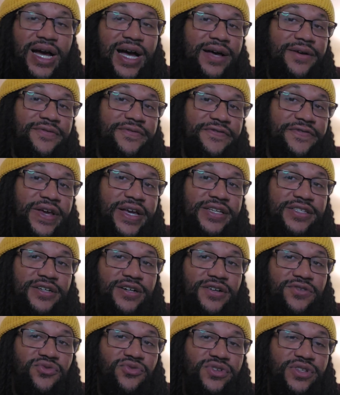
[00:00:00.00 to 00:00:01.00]
I face
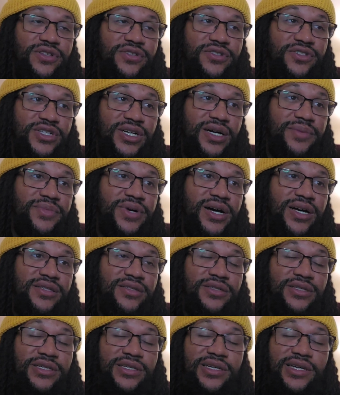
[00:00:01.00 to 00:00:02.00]
off with Jon
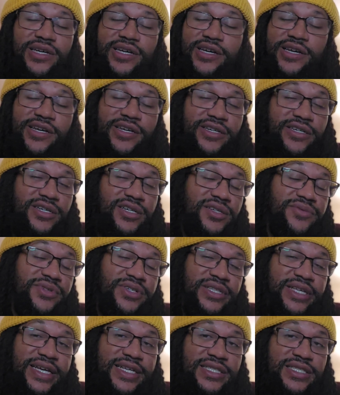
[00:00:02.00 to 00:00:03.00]
Moxley. Could have
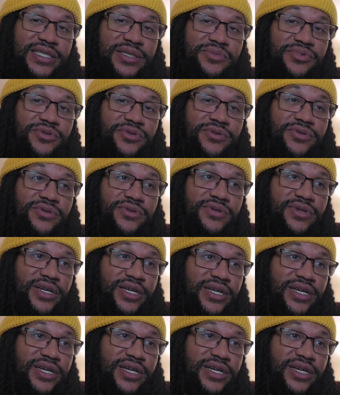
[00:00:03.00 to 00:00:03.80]
been that simple.